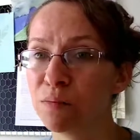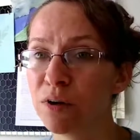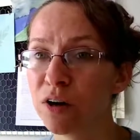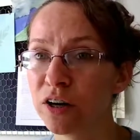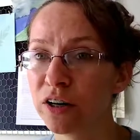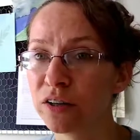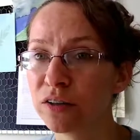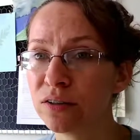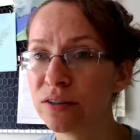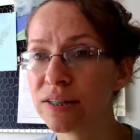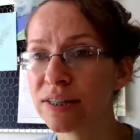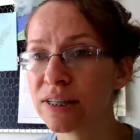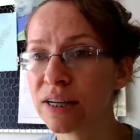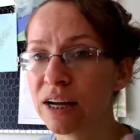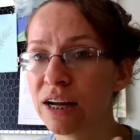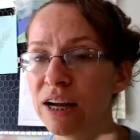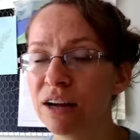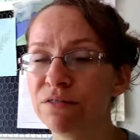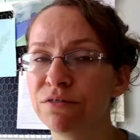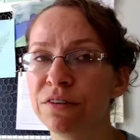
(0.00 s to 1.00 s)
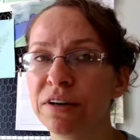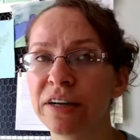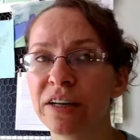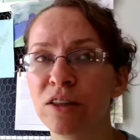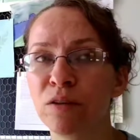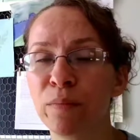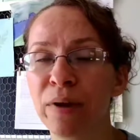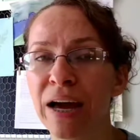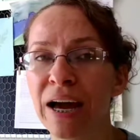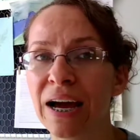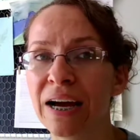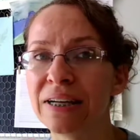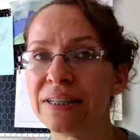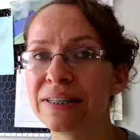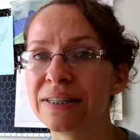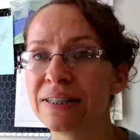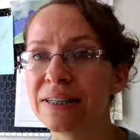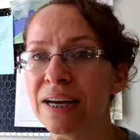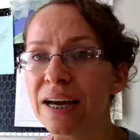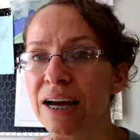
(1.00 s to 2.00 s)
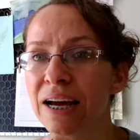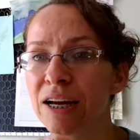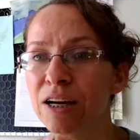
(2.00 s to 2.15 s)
articles that I have read in the past.